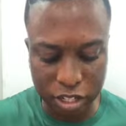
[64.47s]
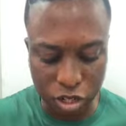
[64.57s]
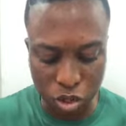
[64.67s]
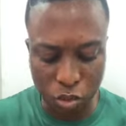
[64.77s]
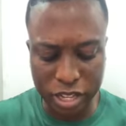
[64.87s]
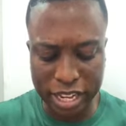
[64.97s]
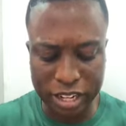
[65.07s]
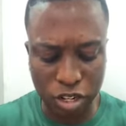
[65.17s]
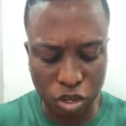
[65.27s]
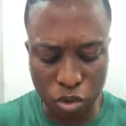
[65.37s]
And glory
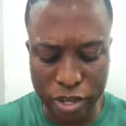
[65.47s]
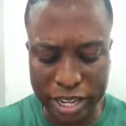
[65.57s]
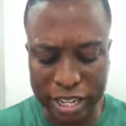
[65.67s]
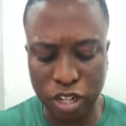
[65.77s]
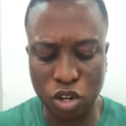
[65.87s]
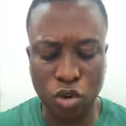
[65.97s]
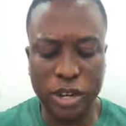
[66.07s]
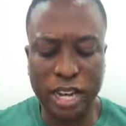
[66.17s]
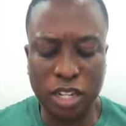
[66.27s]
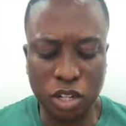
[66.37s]
and glory and
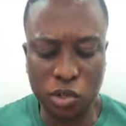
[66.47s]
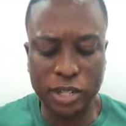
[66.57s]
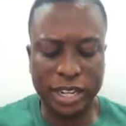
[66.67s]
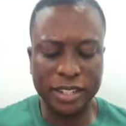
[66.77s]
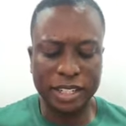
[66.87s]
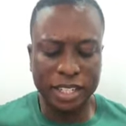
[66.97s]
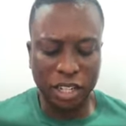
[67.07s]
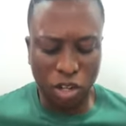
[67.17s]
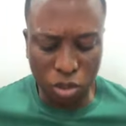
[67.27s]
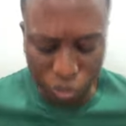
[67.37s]
glory, hallelujah.
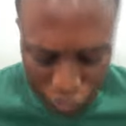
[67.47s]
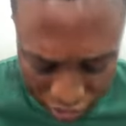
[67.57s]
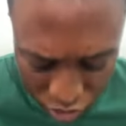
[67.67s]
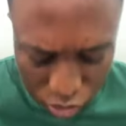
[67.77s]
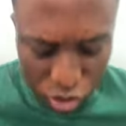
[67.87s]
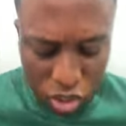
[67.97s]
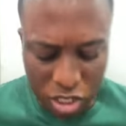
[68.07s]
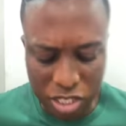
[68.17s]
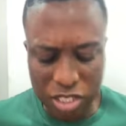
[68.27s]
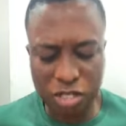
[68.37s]
Oh, thank you,
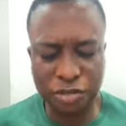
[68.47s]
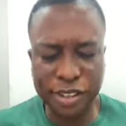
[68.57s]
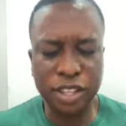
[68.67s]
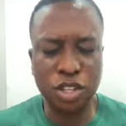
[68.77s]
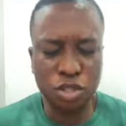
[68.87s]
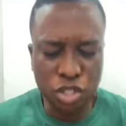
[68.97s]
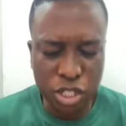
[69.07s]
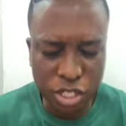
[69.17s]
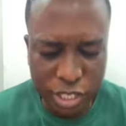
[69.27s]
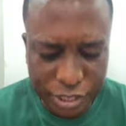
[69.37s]
Jesus. Thank you,
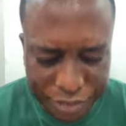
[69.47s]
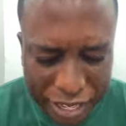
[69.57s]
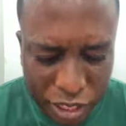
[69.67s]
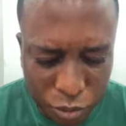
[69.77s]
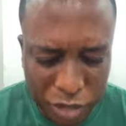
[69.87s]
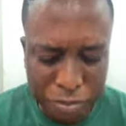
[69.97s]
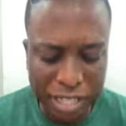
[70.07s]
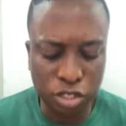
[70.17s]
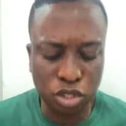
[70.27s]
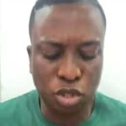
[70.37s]
Jesus. Father, we
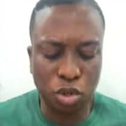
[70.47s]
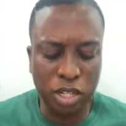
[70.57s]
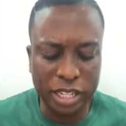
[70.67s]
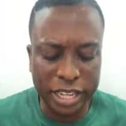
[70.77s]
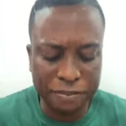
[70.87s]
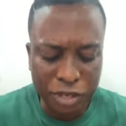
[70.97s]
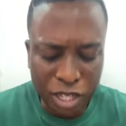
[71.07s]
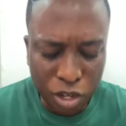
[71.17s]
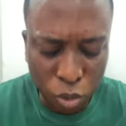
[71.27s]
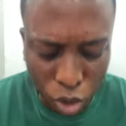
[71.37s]
bless your holy name.
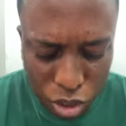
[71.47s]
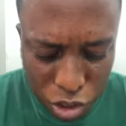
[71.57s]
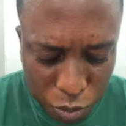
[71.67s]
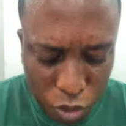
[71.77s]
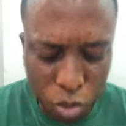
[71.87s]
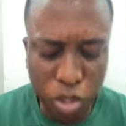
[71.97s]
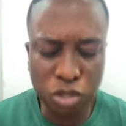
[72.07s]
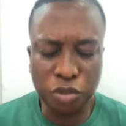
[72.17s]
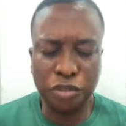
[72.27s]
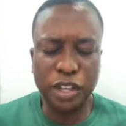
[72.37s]
Once more, we
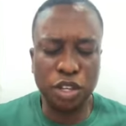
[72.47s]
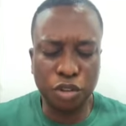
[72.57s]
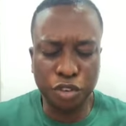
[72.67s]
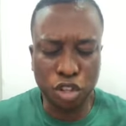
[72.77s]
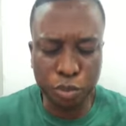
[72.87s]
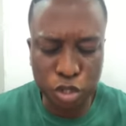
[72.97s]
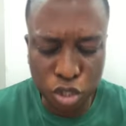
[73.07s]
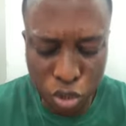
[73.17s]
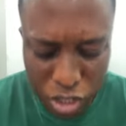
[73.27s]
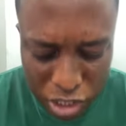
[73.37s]
want to thank you for the
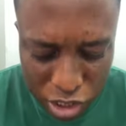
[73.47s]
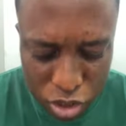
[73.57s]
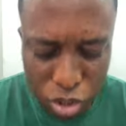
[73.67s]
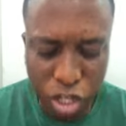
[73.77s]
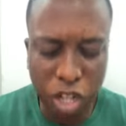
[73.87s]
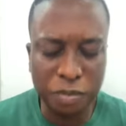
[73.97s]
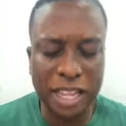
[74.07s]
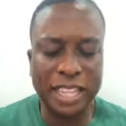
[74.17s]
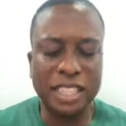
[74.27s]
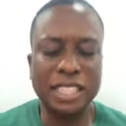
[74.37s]
opportunity to come
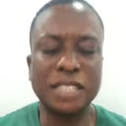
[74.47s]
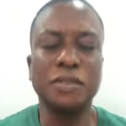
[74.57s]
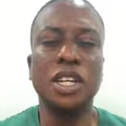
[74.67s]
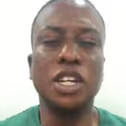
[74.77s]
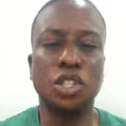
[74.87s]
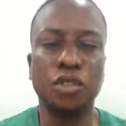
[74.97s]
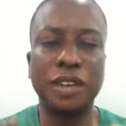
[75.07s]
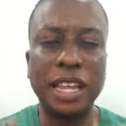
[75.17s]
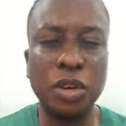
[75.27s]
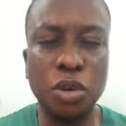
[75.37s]
like this. So,
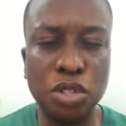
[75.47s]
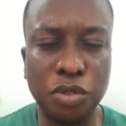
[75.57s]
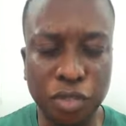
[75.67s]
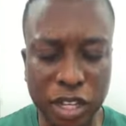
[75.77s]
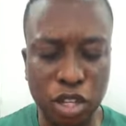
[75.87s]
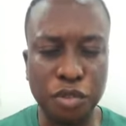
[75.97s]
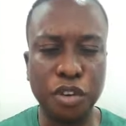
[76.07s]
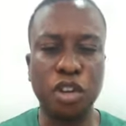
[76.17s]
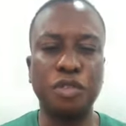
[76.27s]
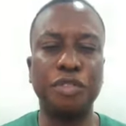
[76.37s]
Father, we want to thank you
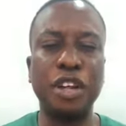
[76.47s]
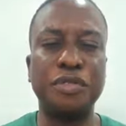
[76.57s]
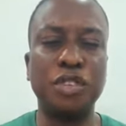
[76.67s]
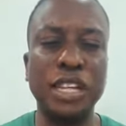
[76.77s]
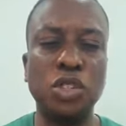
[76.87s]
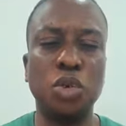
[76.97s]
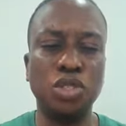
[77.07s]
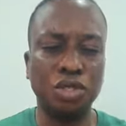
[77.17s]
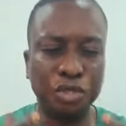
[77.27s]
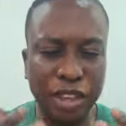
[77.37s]
for your faithfulness. We
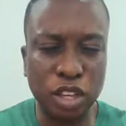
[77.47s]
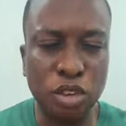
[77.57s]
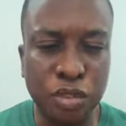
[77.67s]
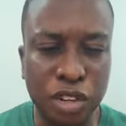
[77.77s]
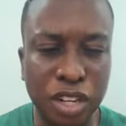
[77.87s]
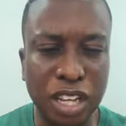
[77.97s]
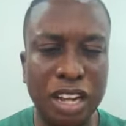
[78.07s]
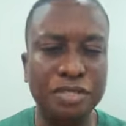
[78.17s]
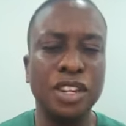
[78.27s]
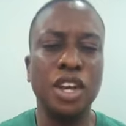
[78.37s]
want to thank you for your
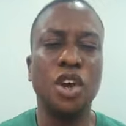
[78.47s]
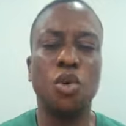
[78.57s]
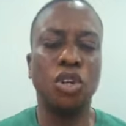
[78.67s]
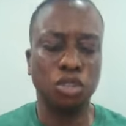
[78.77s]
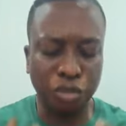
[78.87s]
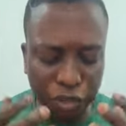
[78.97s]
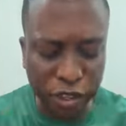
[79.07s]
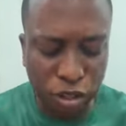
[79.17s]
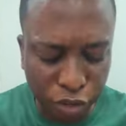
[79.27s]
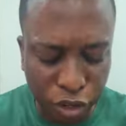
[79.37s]
love. We want to
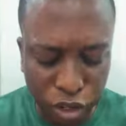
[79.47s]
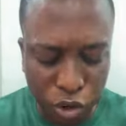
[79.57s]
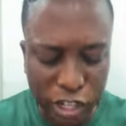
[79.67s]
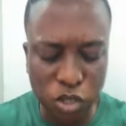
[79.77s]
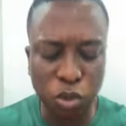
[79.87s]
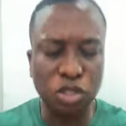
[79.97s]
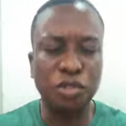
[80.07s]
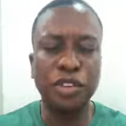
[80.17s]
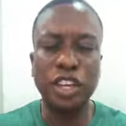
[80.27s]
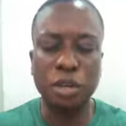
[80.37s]
thank you for your grace. We want
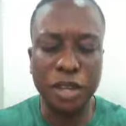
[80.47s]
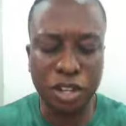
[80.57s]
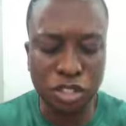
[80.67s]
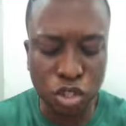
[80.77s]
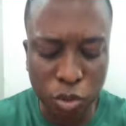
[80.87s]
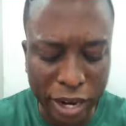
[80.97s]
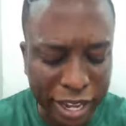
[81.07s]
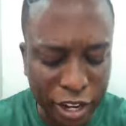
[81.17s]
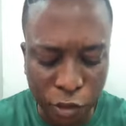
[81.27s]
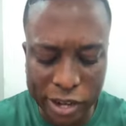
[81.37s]
to thank you because you
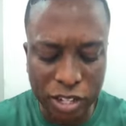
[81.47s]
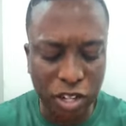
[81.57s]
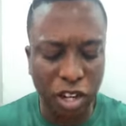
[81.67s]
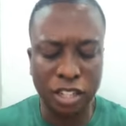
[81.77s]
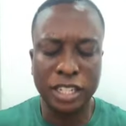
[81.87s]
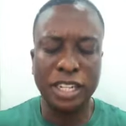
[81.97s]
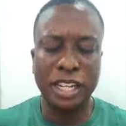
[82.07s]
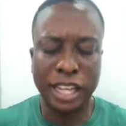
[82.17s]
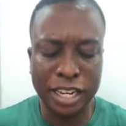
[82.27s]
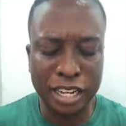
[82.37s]
are a great God.
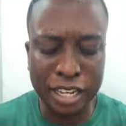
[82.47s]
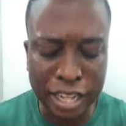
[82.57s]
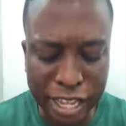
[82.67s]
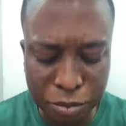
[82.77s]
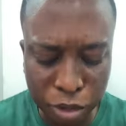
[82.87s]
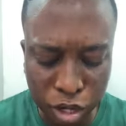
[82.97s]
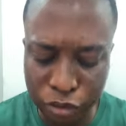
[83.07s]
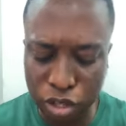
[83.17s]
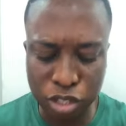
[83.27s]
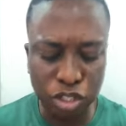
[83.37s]
In the name
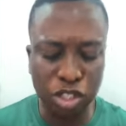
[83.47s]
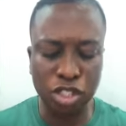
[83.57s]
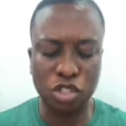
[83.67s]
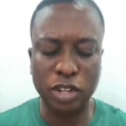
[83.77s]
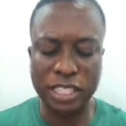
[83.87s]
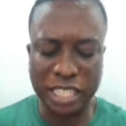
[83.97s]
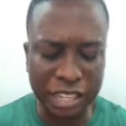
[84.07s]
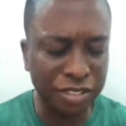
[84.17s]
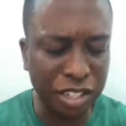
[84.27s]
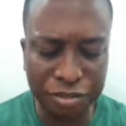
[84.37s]
of the Lord Jesus Christ,
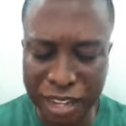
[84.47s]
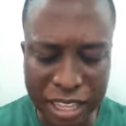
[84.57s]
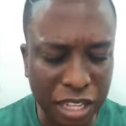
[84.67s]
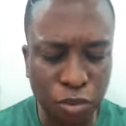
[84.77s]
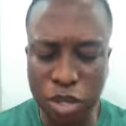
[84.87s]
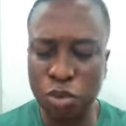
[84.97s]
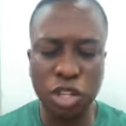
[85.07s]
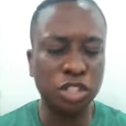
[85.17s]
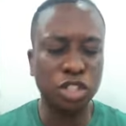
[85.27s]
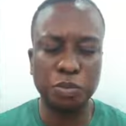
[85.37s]
Heavenly Father, we
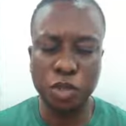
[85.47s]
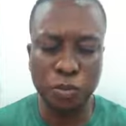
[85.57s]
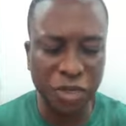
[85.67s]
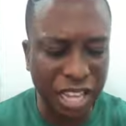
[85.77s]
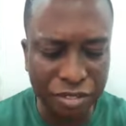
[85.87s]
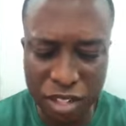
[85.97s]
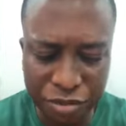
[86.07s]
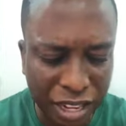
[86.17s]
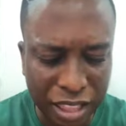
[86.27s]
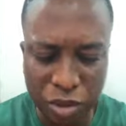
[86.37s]
worship you.
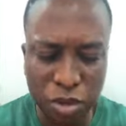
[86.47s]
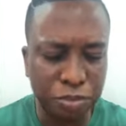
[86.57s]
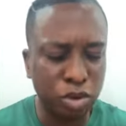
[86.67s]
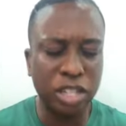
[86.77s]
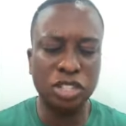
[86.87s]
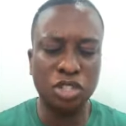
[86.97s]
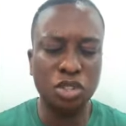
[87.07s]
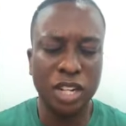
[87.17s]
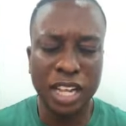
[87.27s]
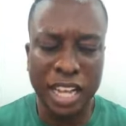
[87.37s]
Heavenly Father, we praise
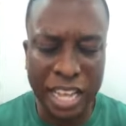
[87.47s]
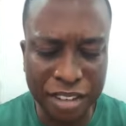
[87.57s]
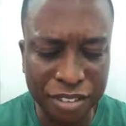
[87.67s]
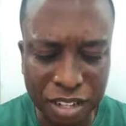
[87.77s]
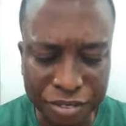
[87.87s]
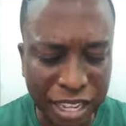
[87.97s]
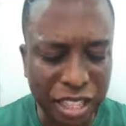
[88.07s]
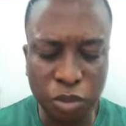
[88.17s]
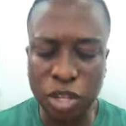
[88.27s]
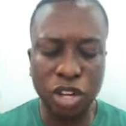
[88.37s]
you. Heavenly
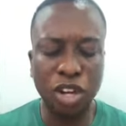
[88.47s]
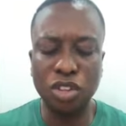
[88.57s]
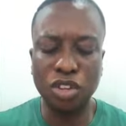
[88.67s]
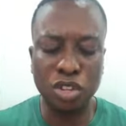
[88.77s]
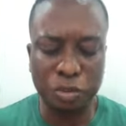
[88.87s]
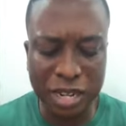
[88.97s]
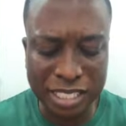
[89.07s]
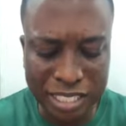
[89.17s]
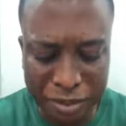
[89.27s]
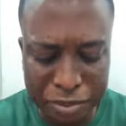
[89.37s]
Father, we honor you.
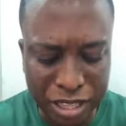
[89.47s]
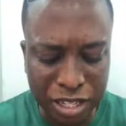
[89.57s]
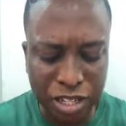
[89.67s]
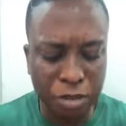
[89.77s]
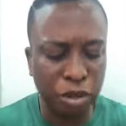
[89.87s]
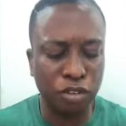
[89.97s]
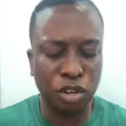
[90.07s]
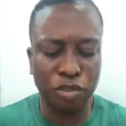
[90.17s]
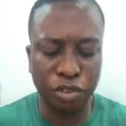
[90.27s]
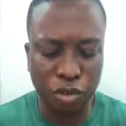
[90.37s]
Blessed be the name of the
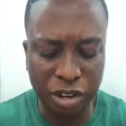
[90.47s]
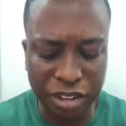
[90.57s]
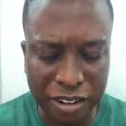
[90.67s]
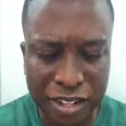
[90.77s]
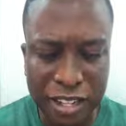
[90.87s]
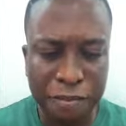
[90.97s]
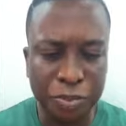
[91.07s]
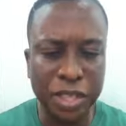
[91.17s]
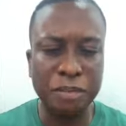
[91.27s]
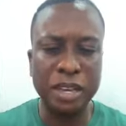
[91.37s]
Lord forever.
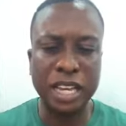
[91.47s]
Father, in